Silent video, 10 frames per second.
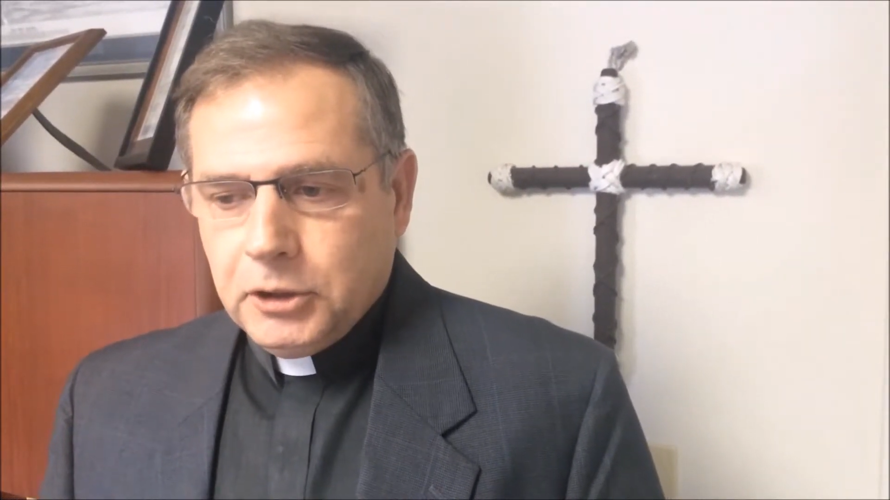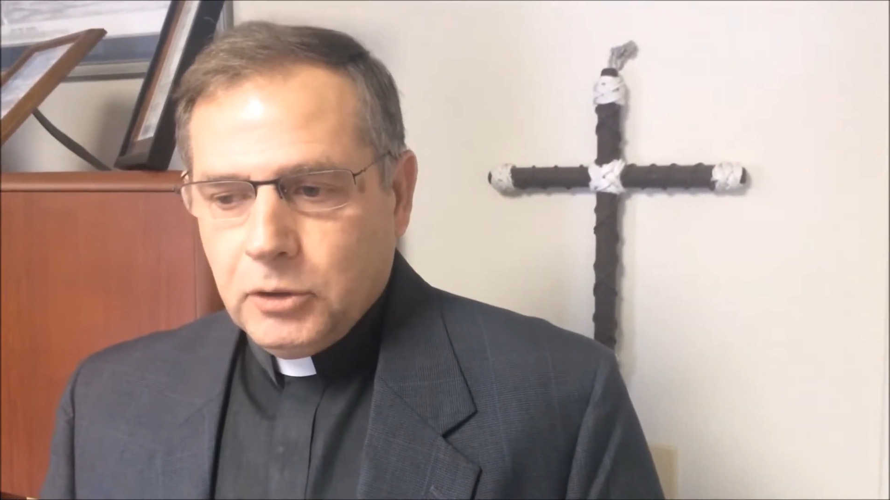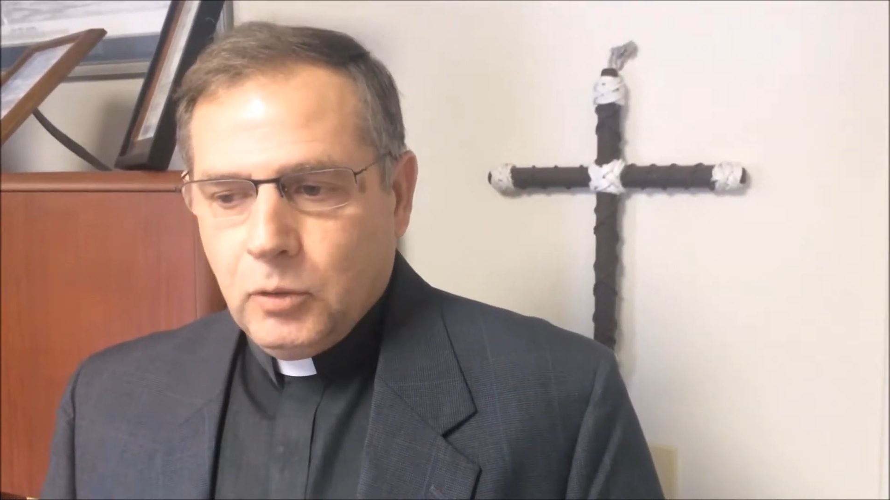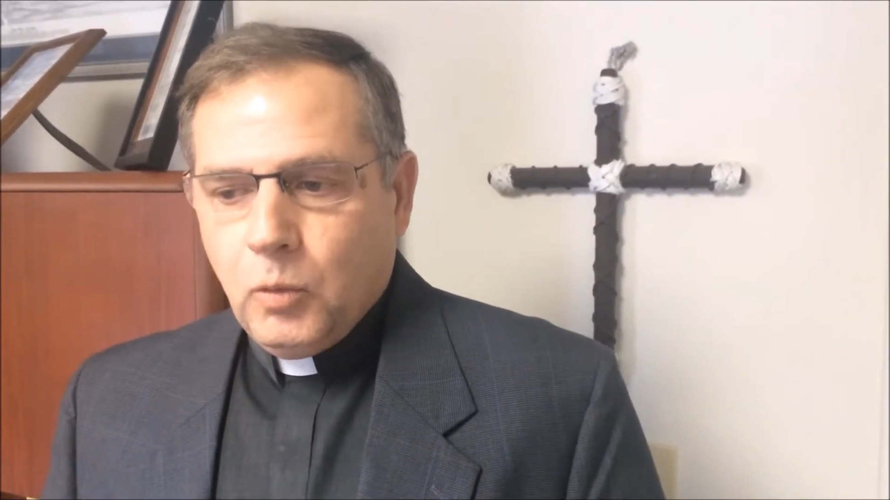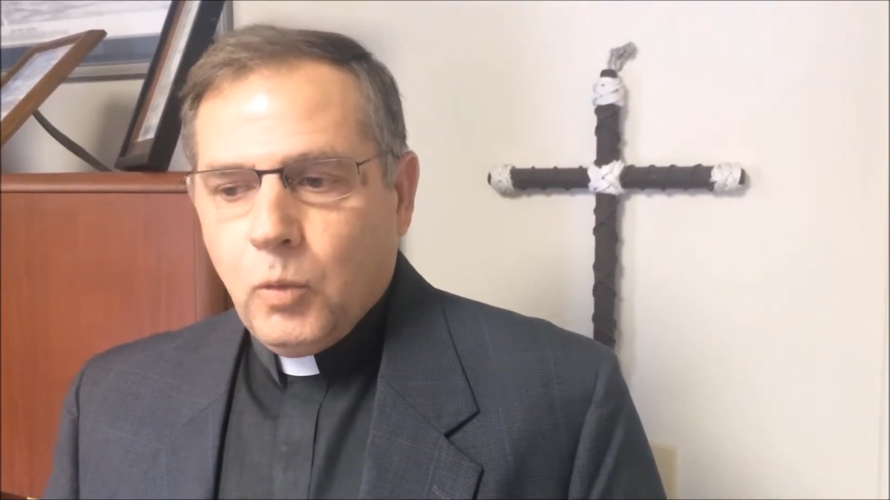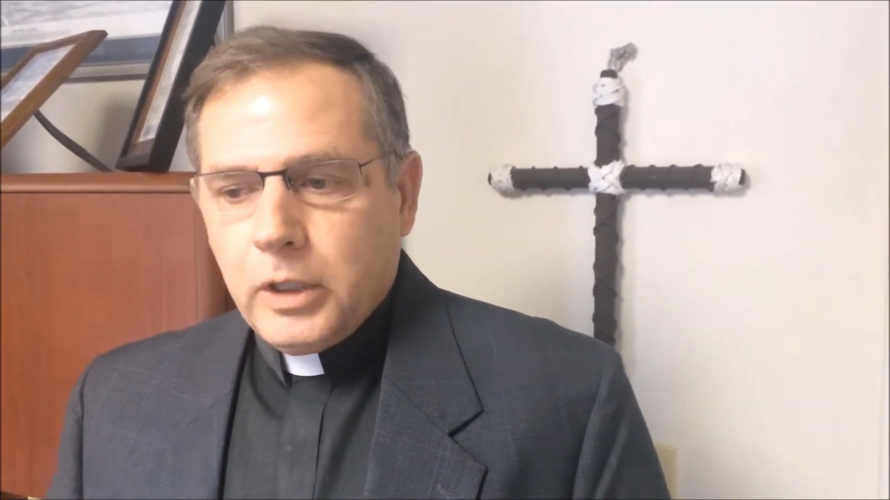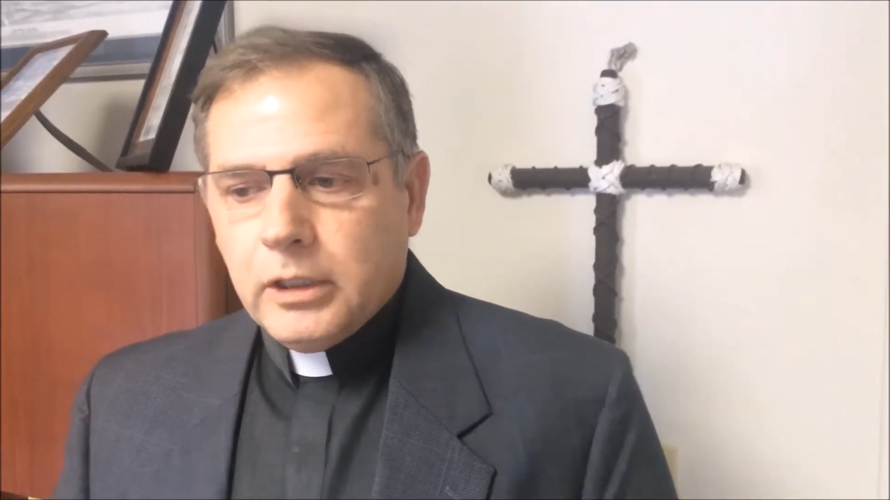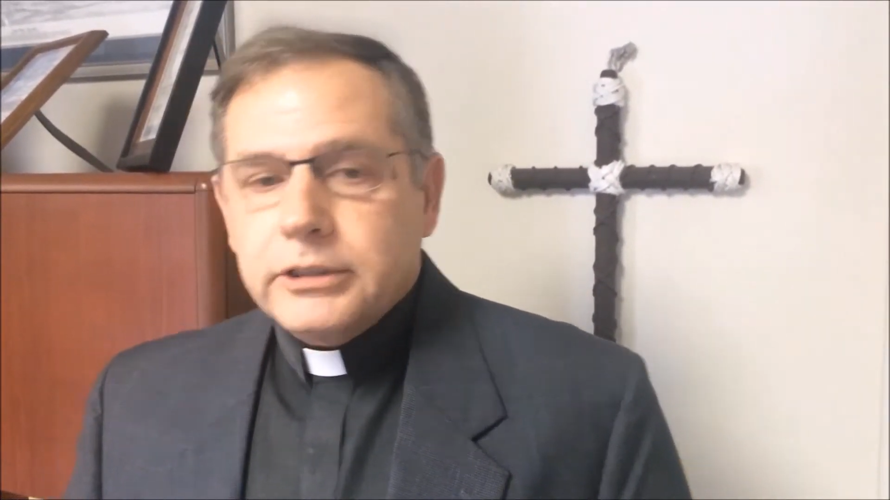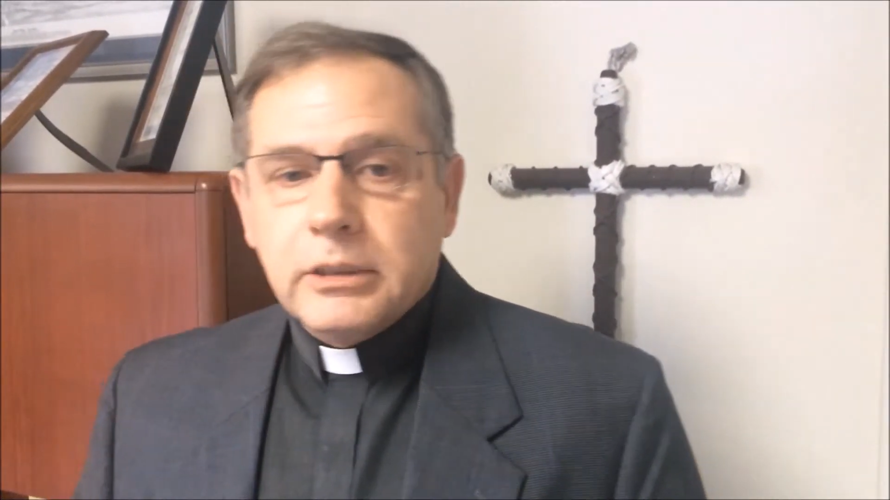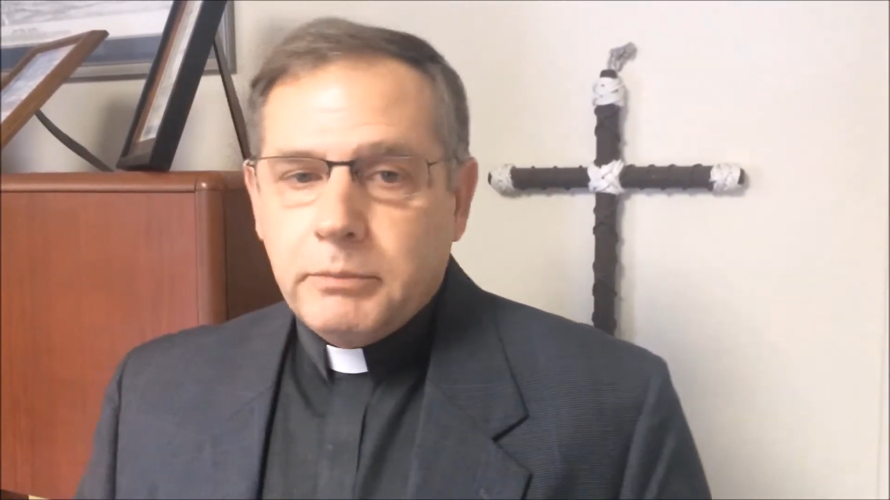you know,
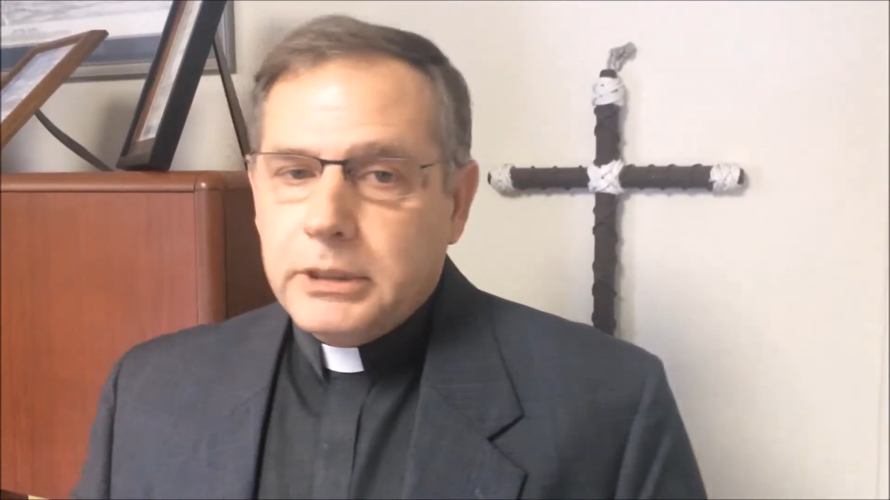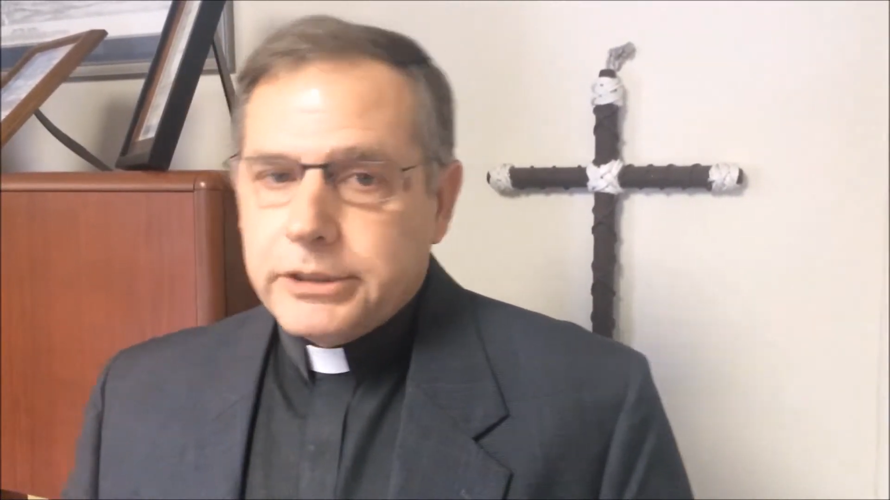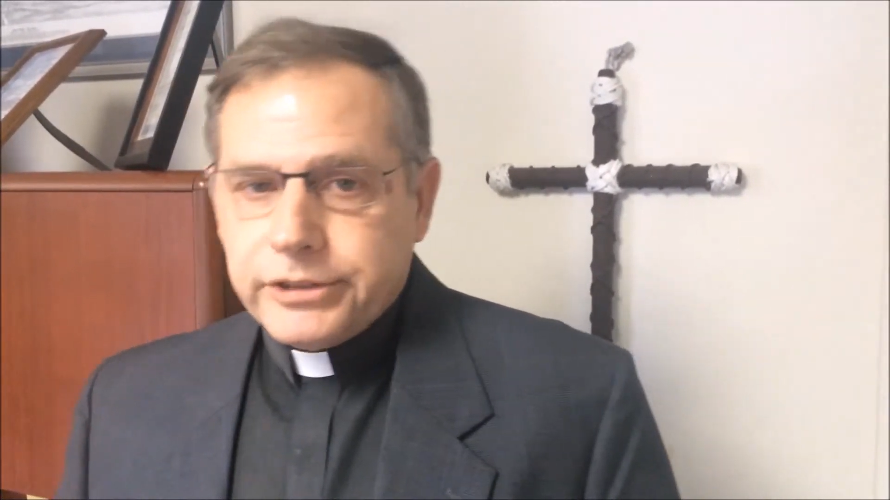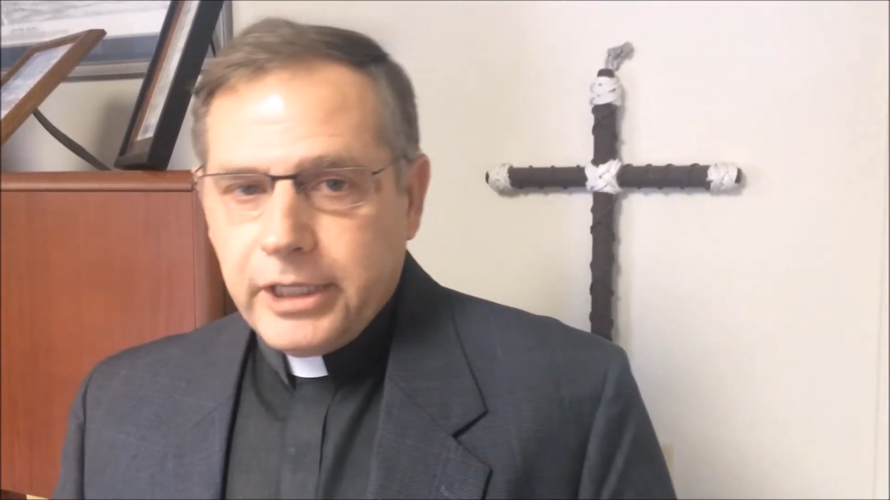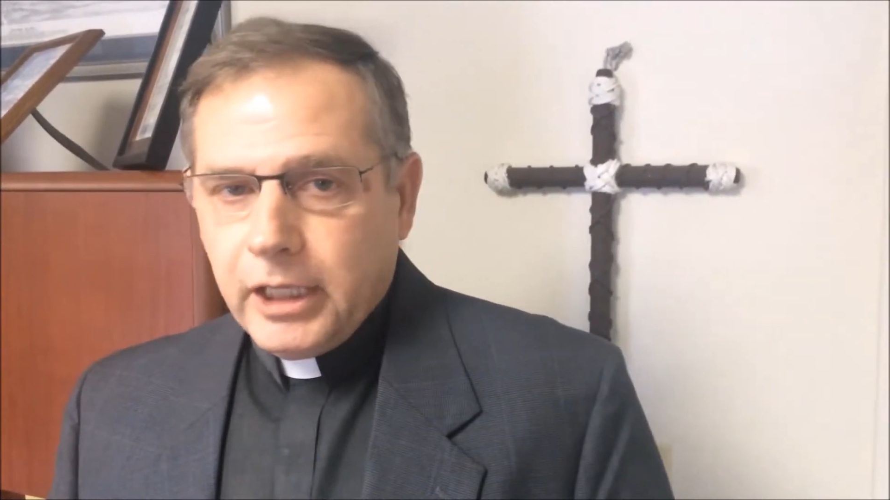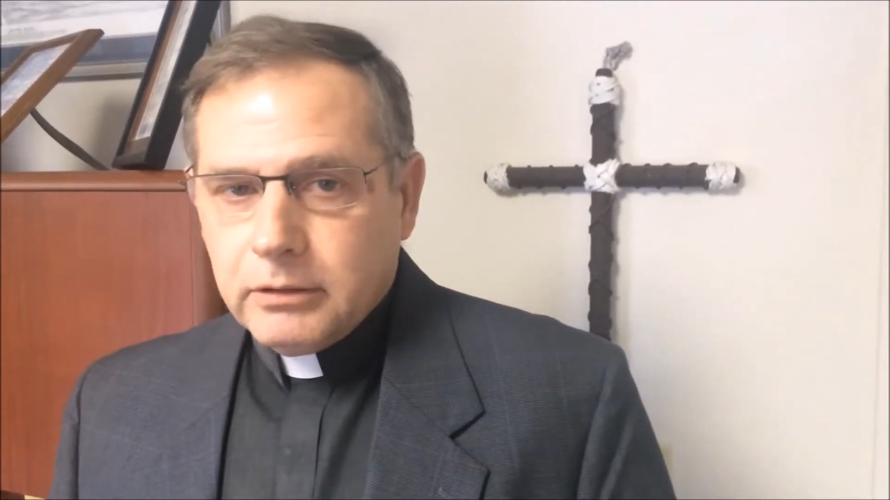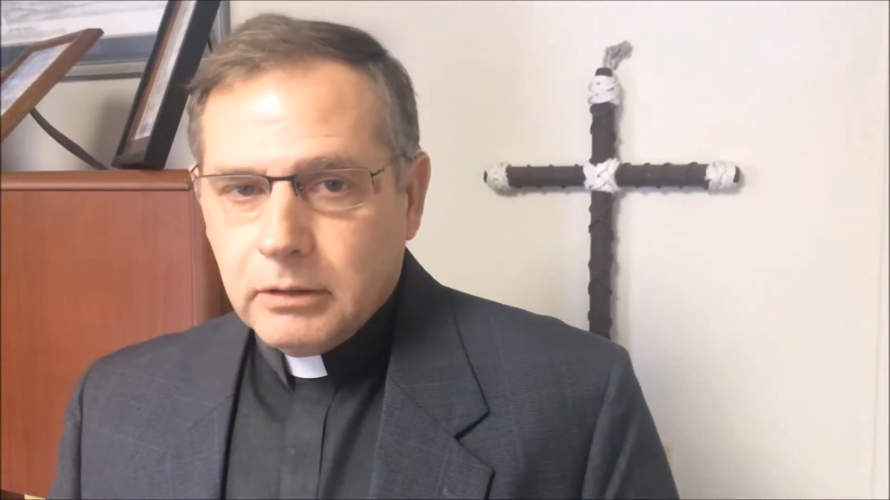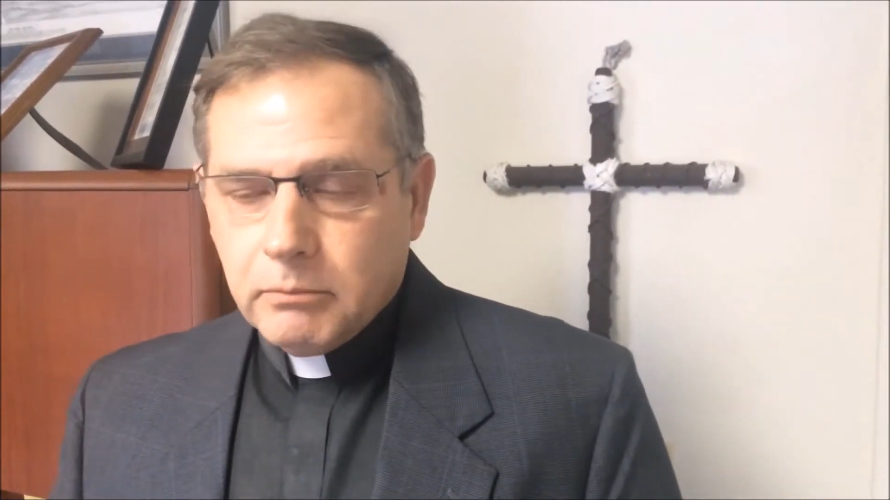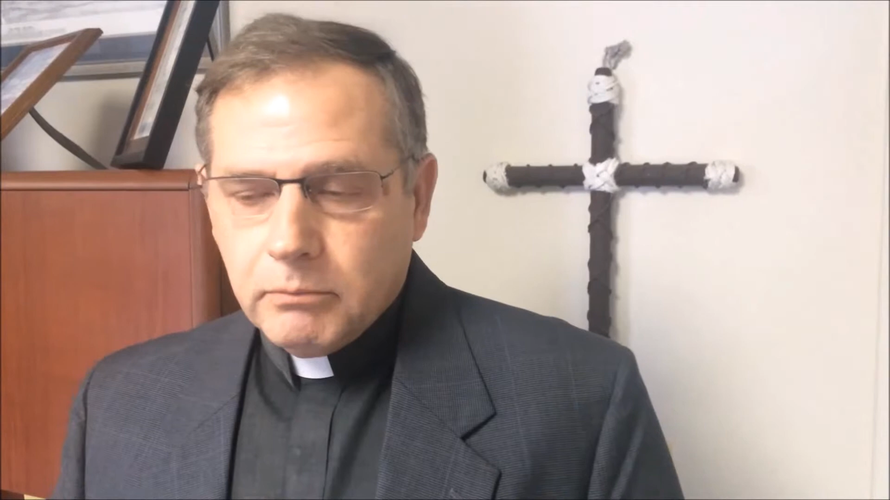what else can be said?